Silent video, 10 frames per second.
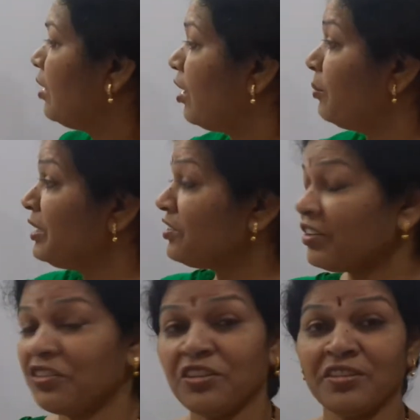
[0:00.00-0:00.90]
How many
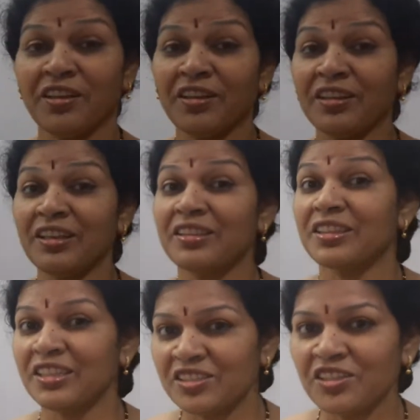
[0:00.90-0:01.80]
sections are there?
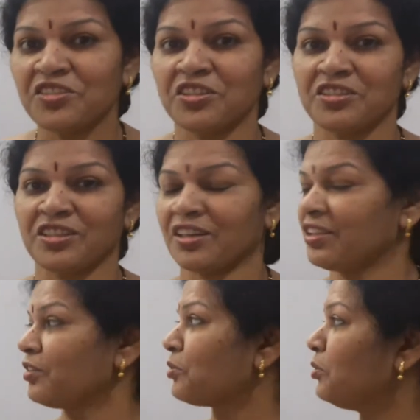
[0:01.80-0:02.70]
Three sections are
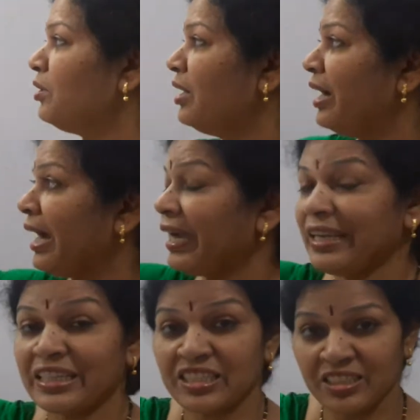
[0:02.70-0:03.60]
there. So, I
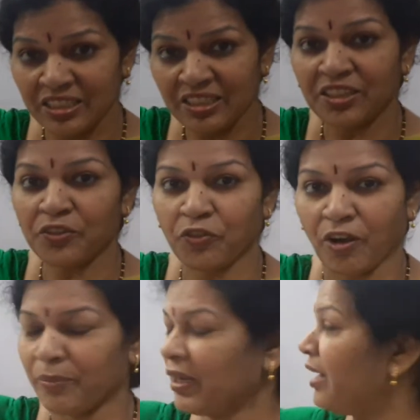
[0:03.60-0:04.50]
will extend that
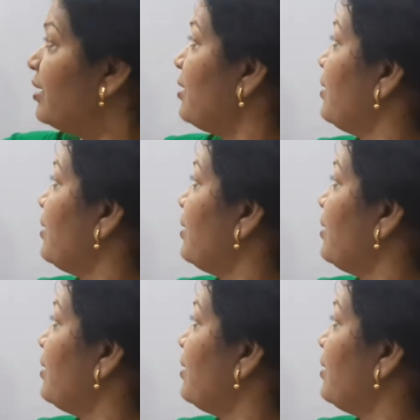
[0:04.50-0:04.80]
formula.